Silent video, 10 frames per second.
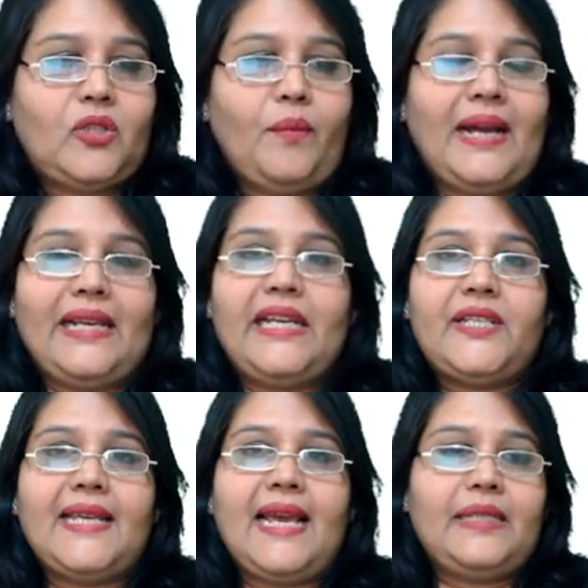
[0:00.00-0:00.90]
So Manish
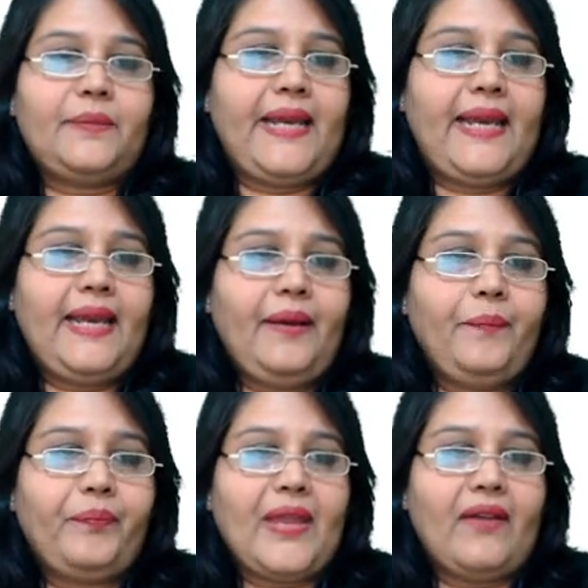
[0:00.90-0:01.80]
says
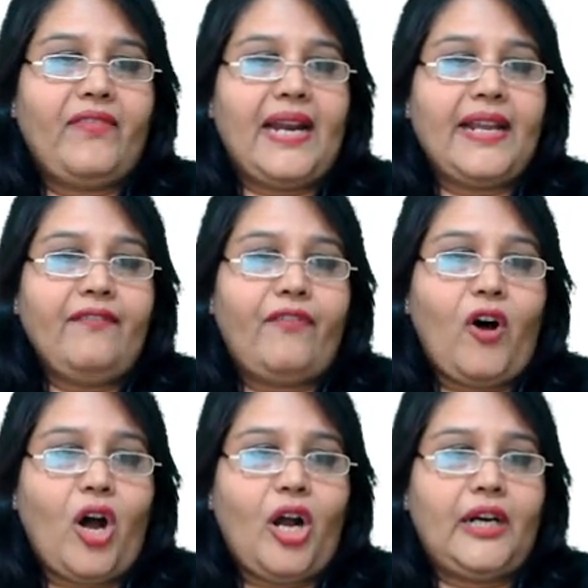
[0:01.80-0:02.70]
B. I'm waiting for
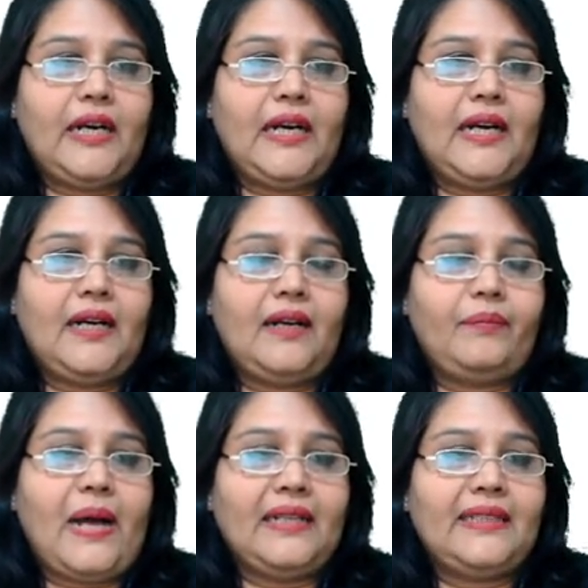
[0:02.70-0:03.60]

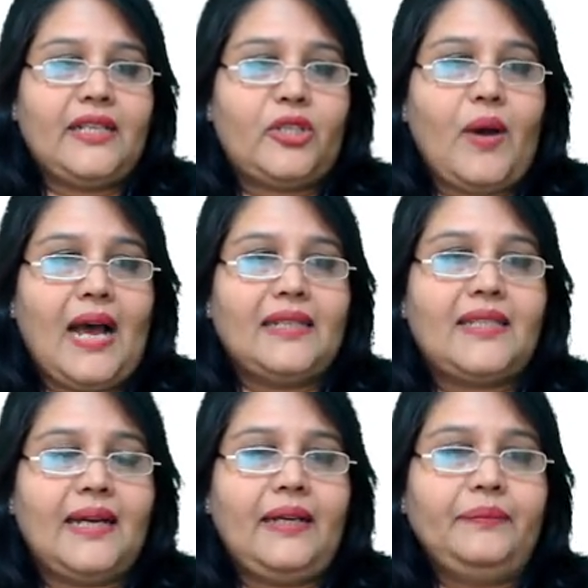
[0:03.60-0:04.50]
uh, others to
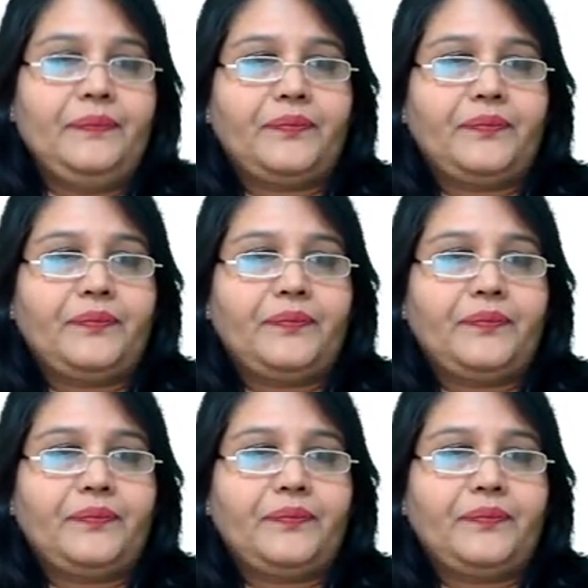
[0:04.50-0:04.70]
answer.